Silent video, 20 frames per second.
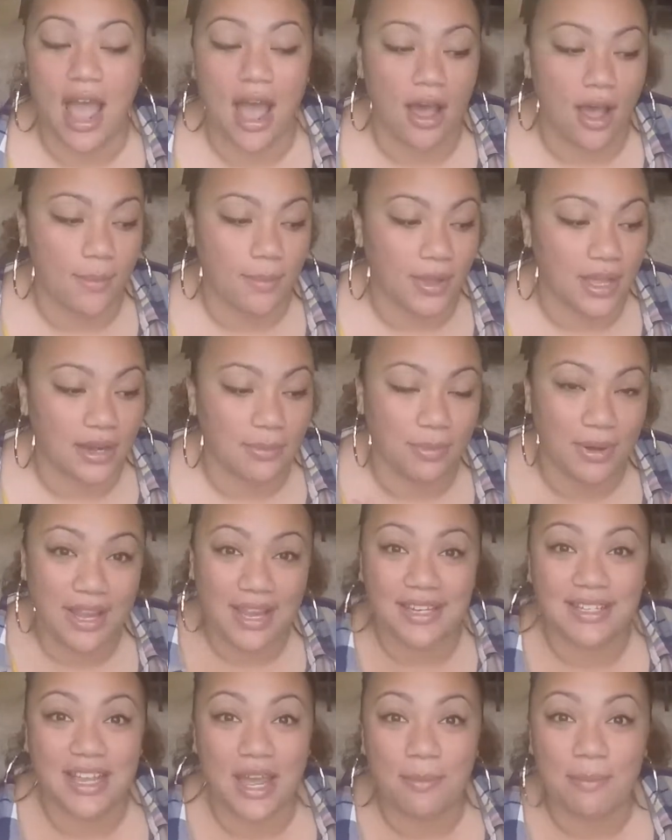I'm gonna
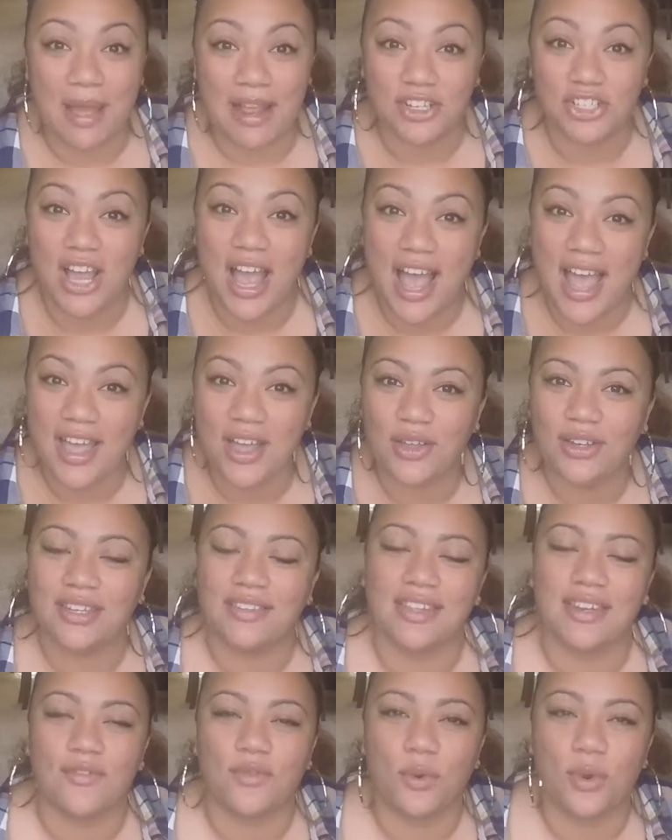break it down by child,
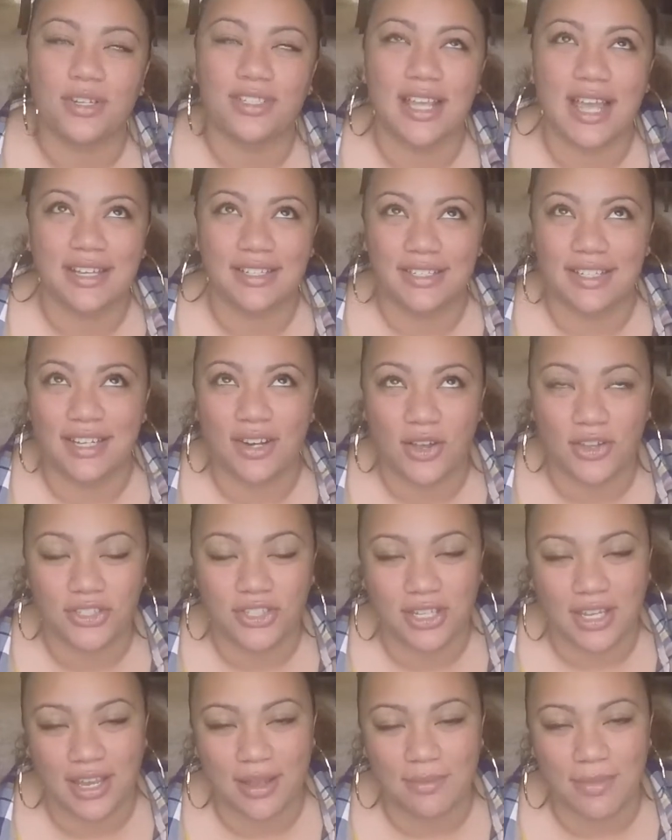and then of course I did
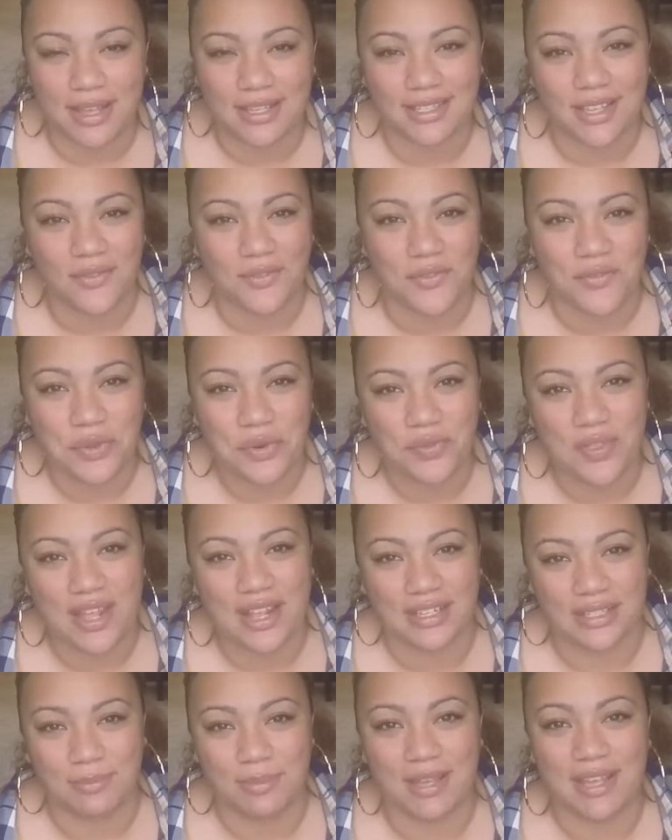also get myself a few
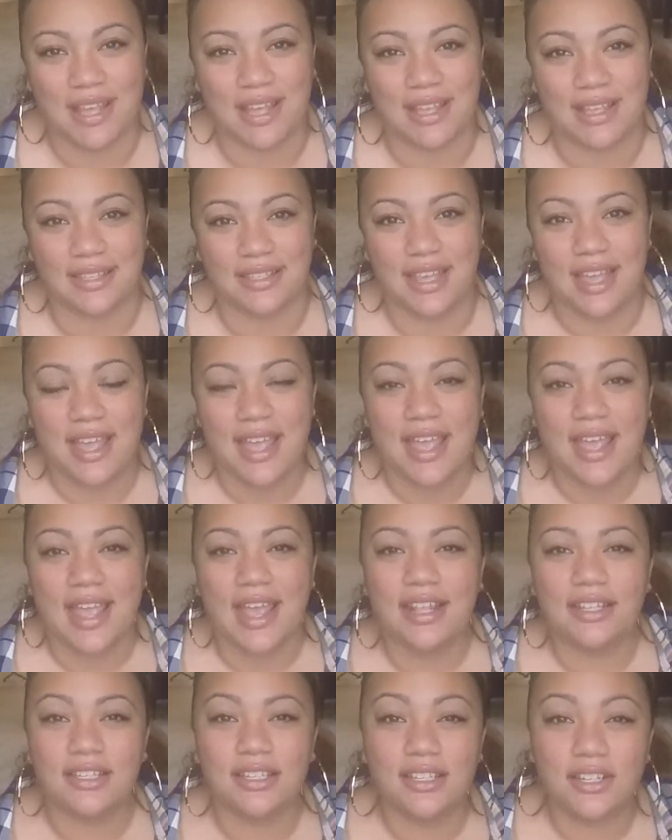things because
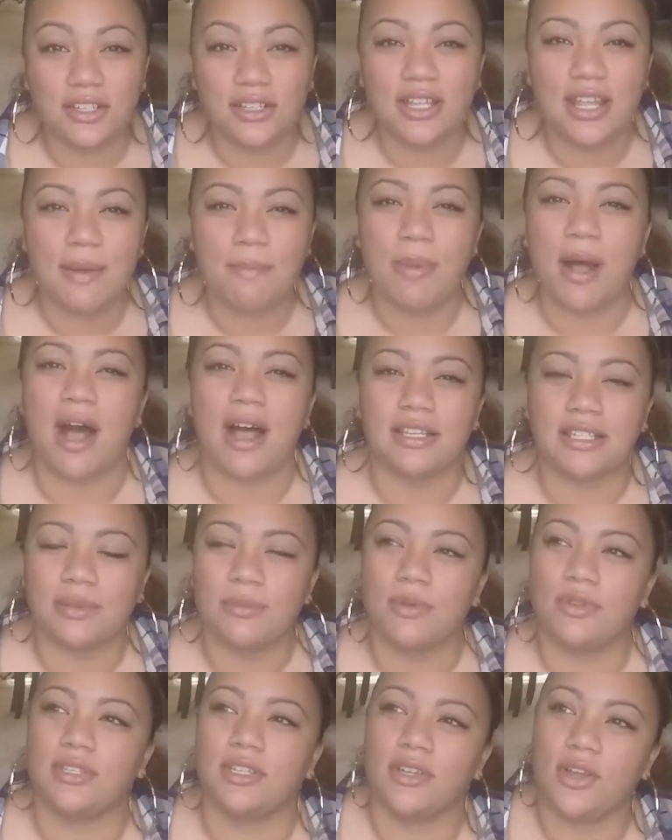it's nearly
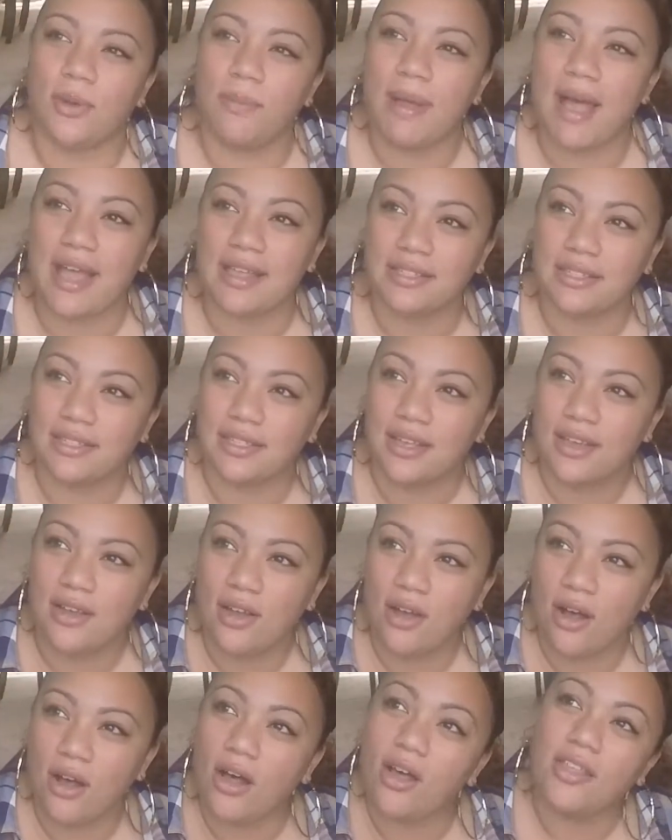impossible to go past
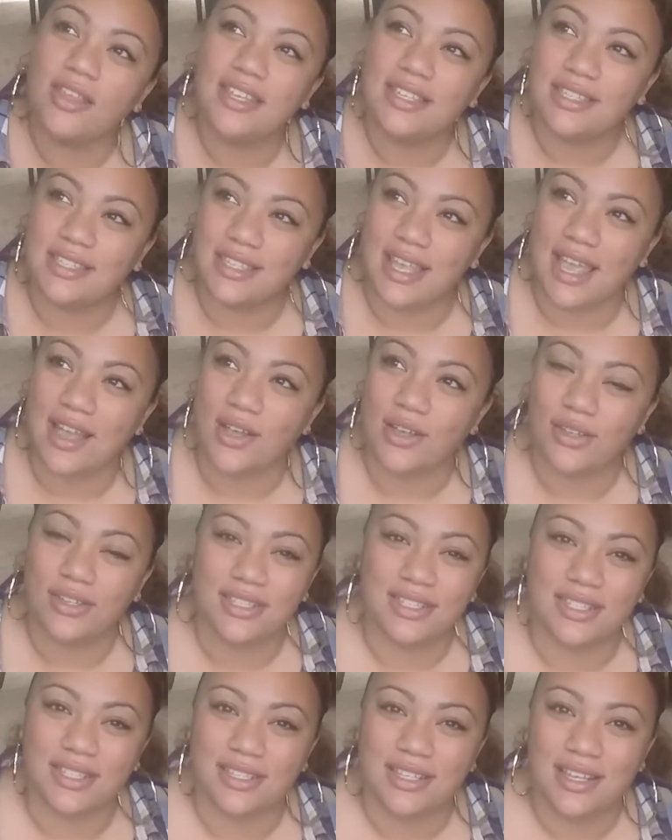all these sales
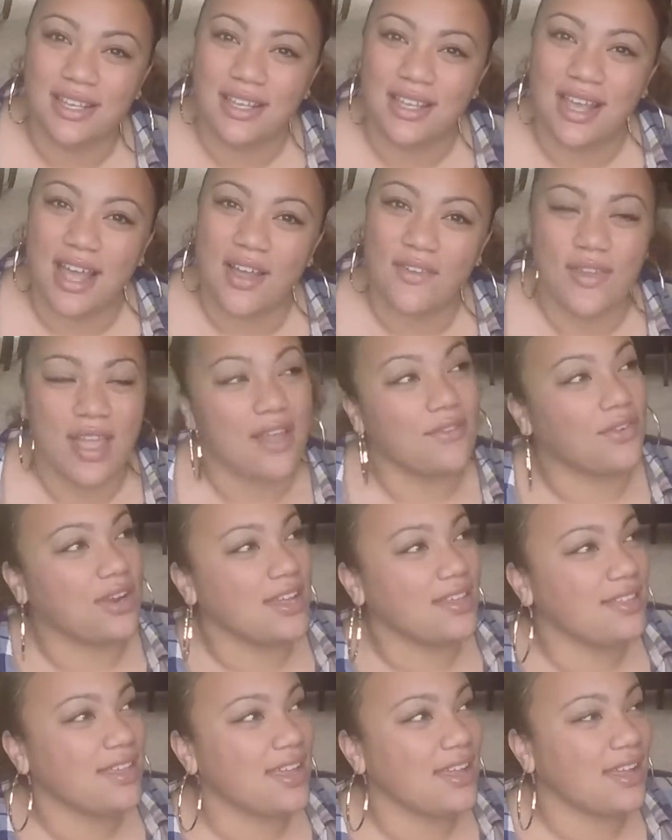of
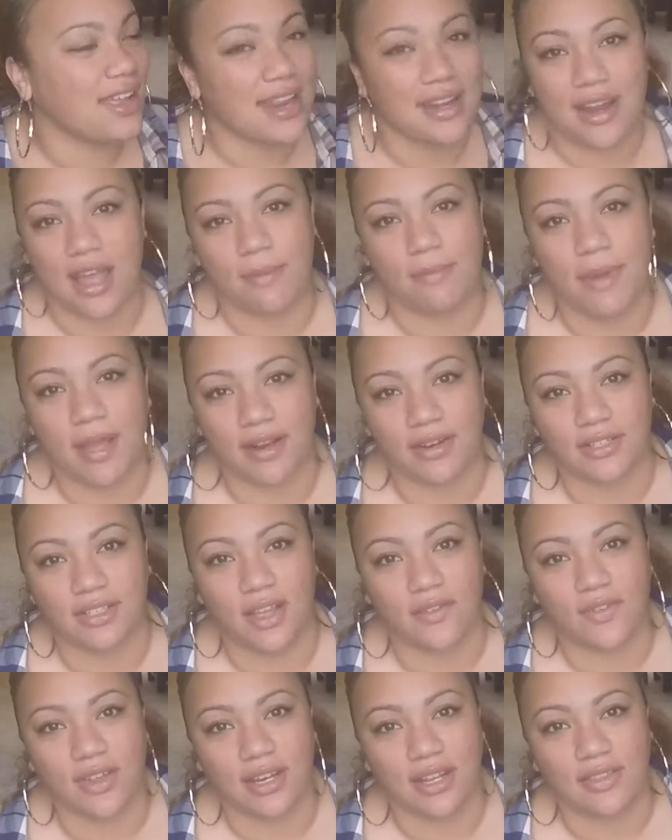everything and not buy
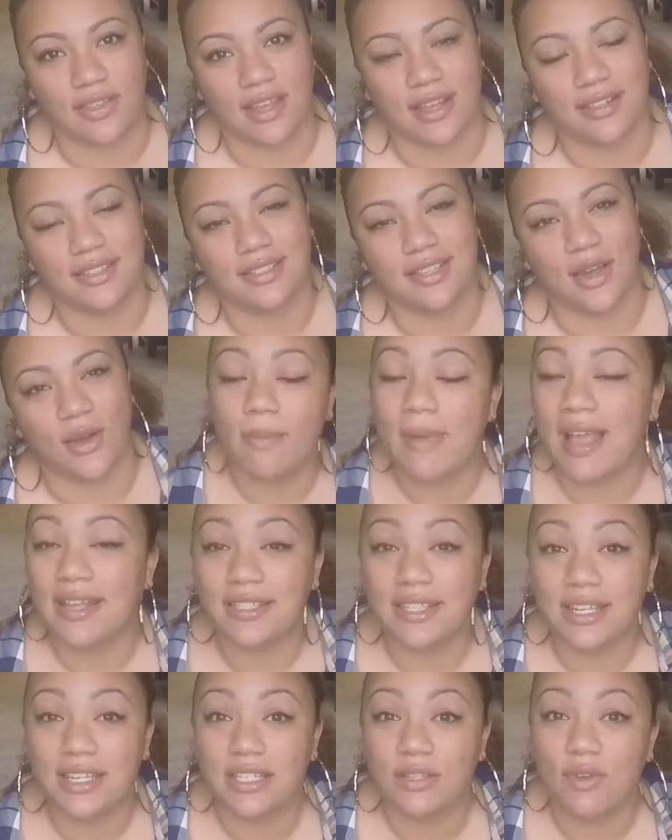yourself anything. So my
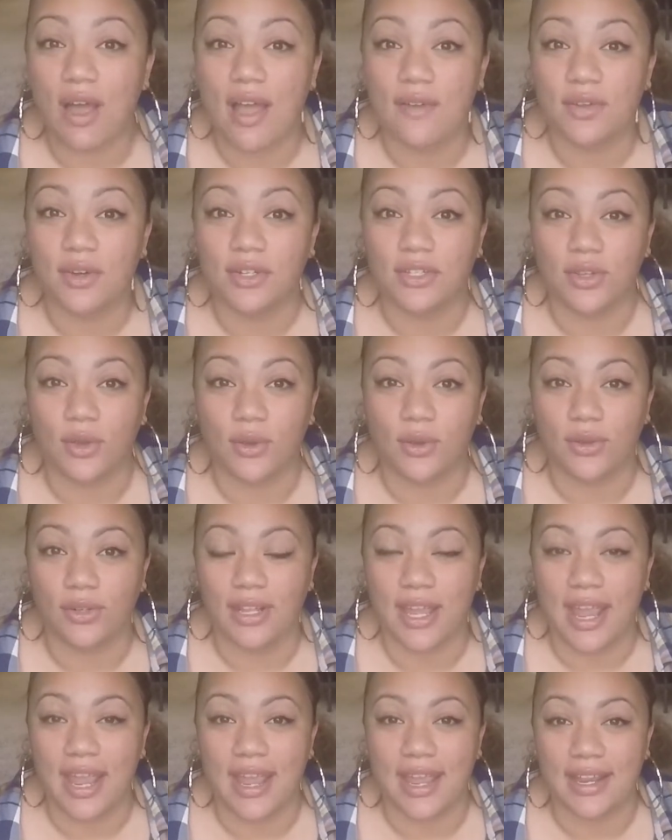son is 5 years old,
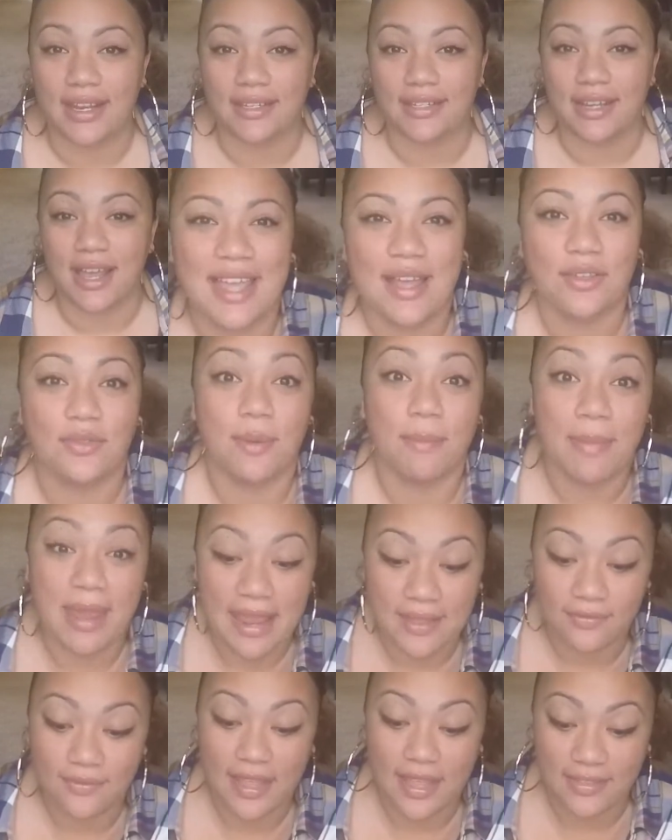and the
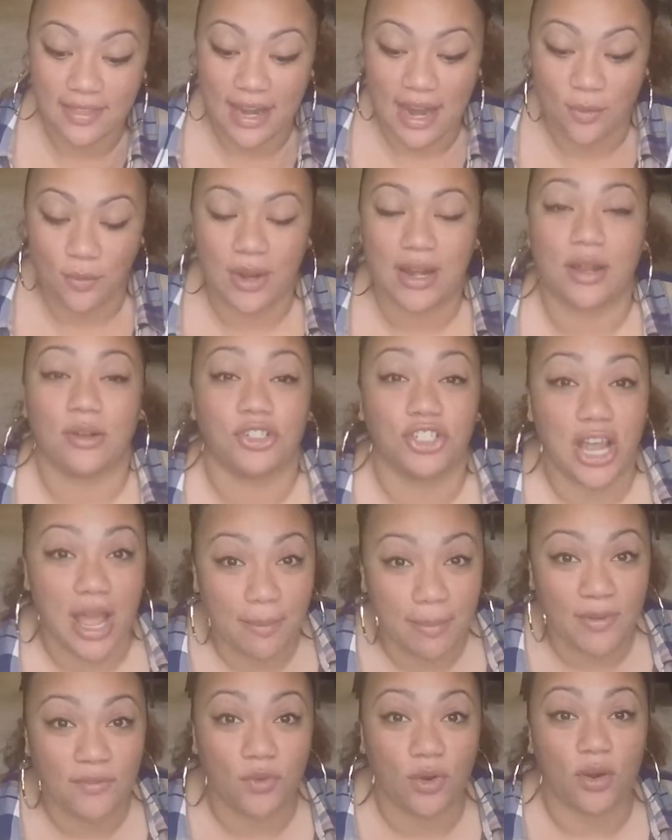main thing that I went out
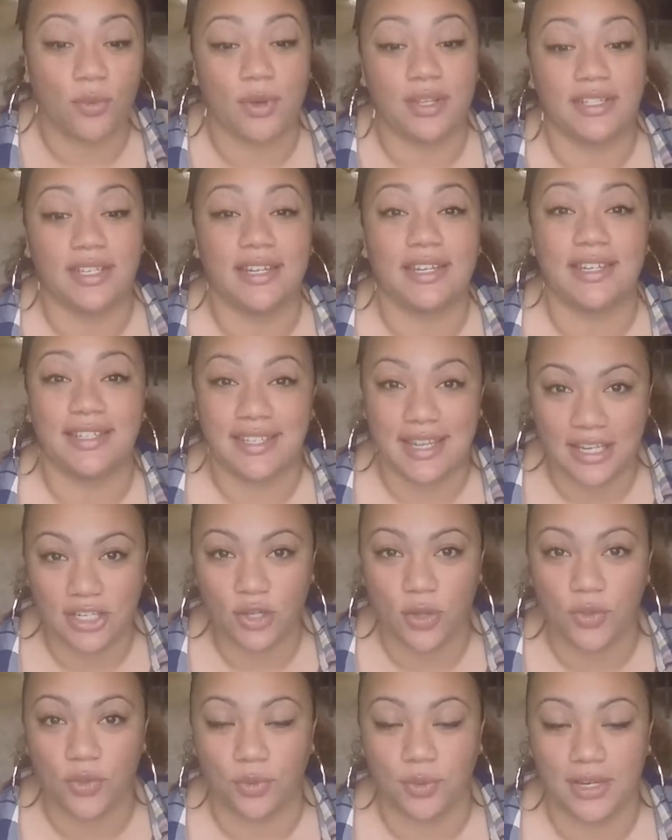shopping for was a
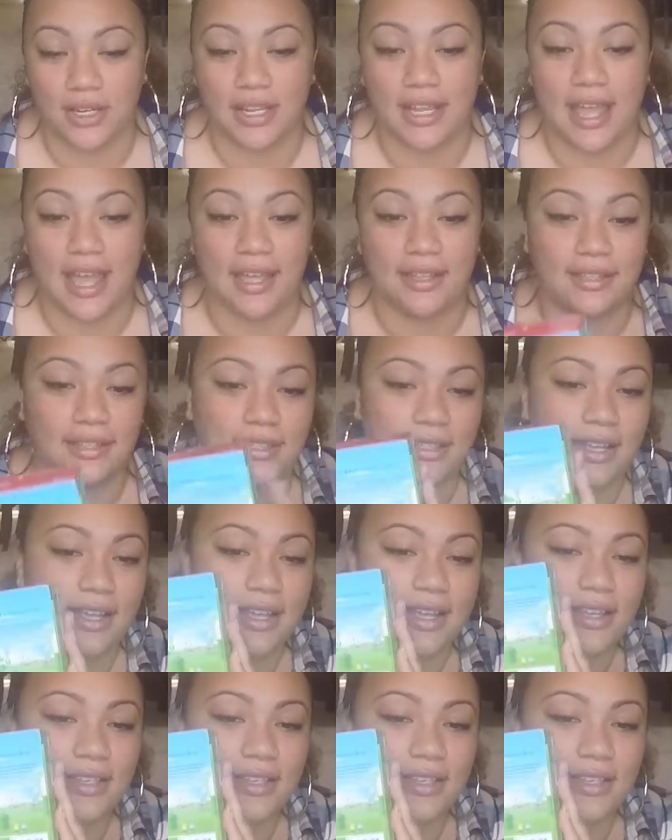Nintendo 3DS.